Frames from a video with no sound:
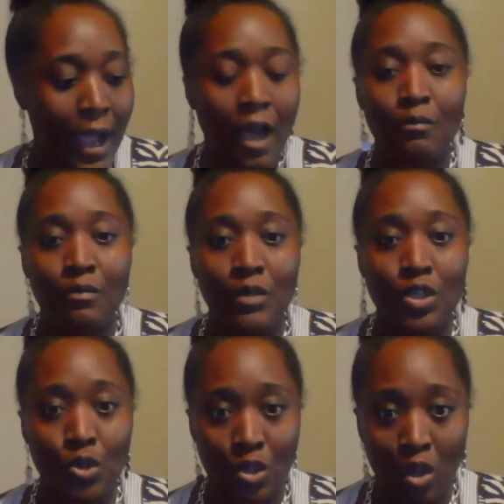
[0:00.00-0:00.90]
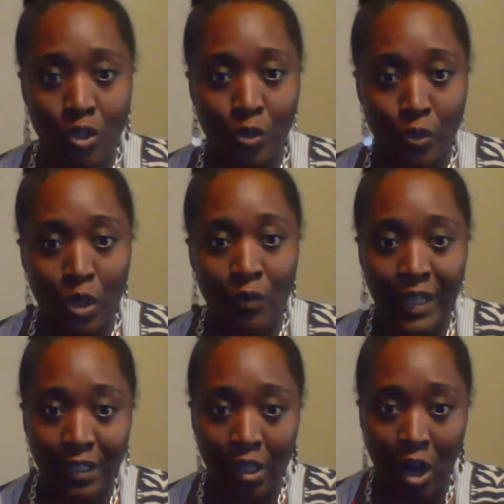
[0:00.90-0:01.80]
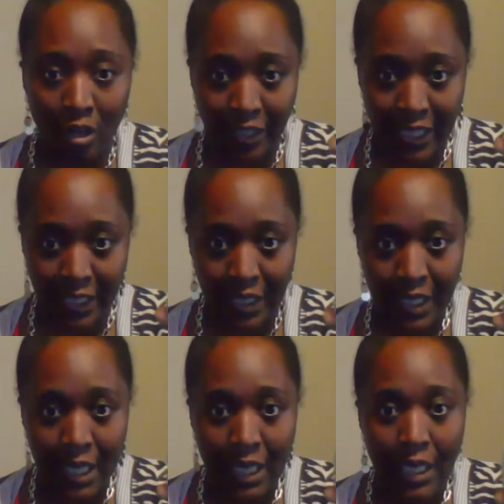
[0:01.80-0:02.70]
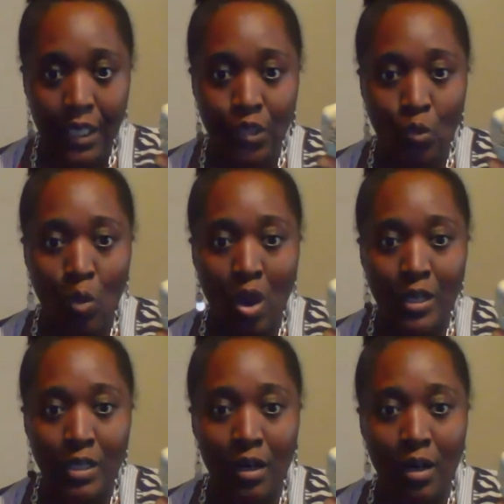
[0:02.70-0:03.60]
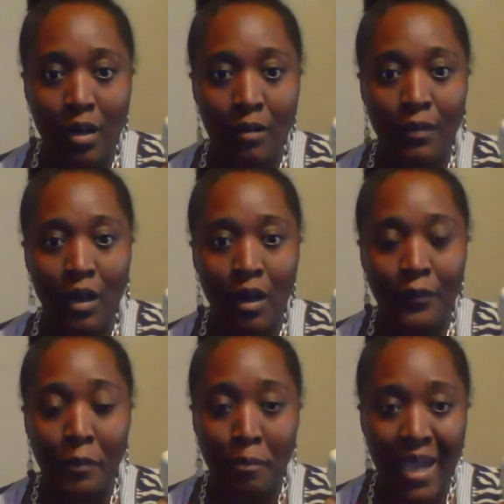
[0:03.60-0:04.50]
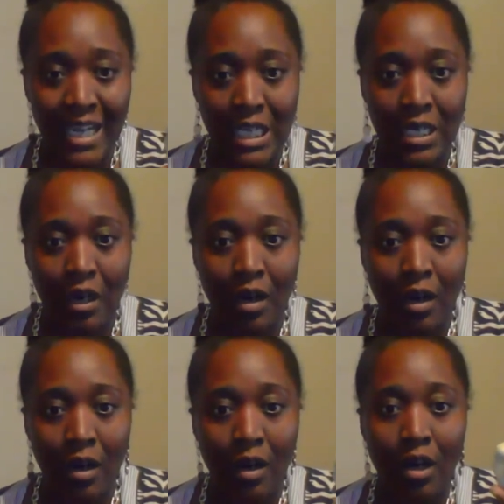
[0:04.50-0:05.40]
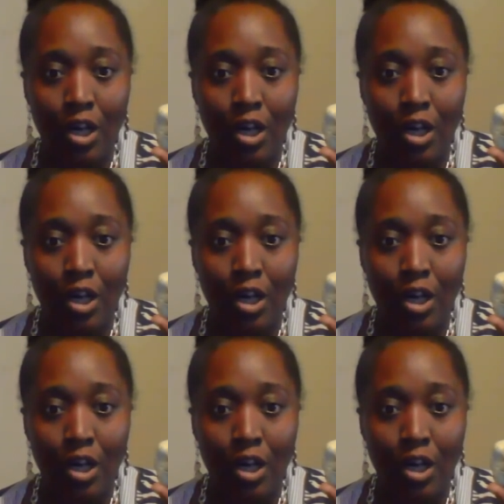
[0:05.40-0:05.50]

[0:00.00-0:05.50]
um, you should also know that garlic is one of uh, the many uh,